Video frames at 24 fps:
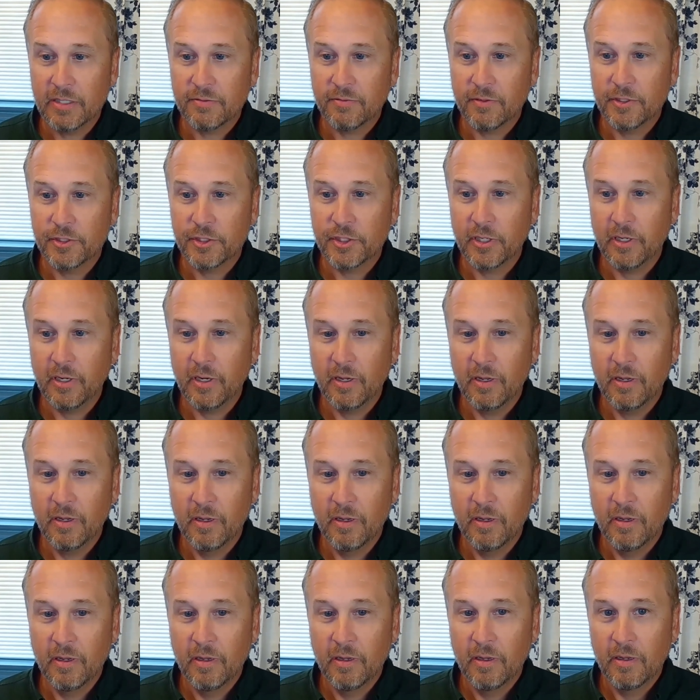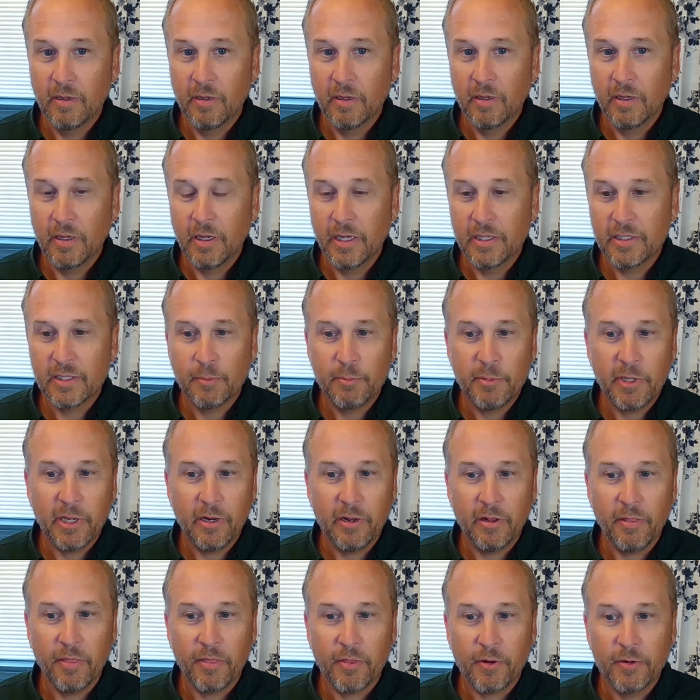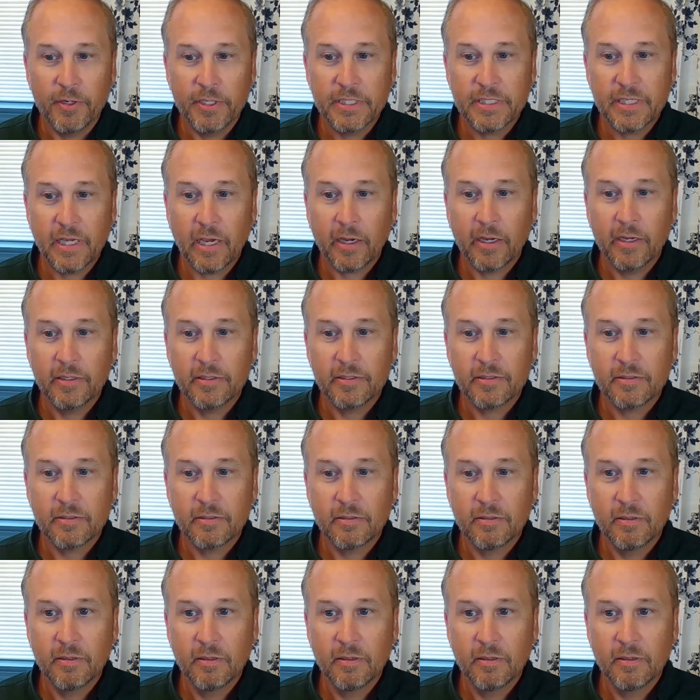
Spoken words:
version, it's updated in 30 seconds.